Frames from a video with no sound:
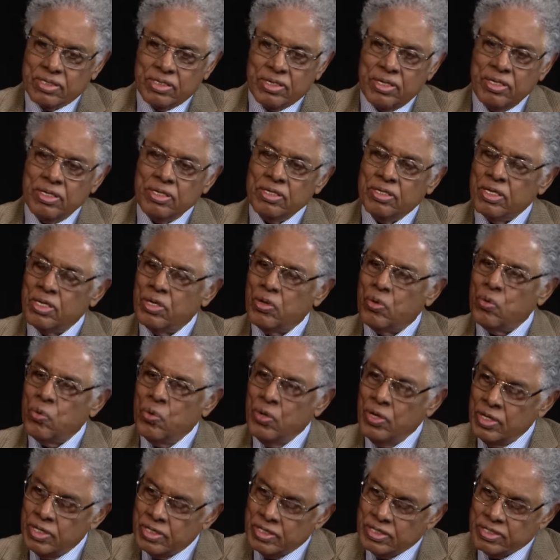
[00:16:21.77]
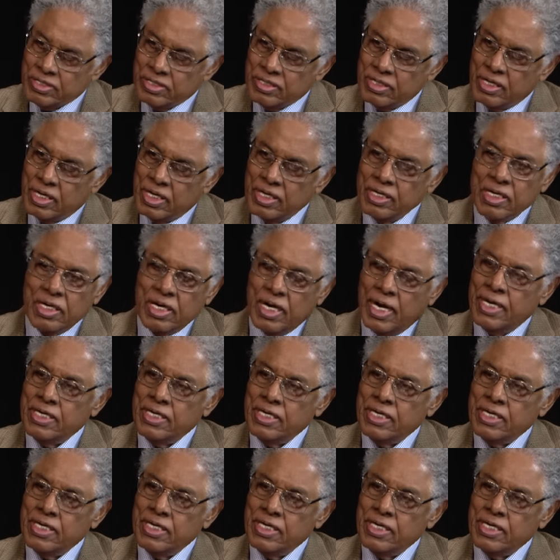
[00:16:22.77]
Turned to the worst in the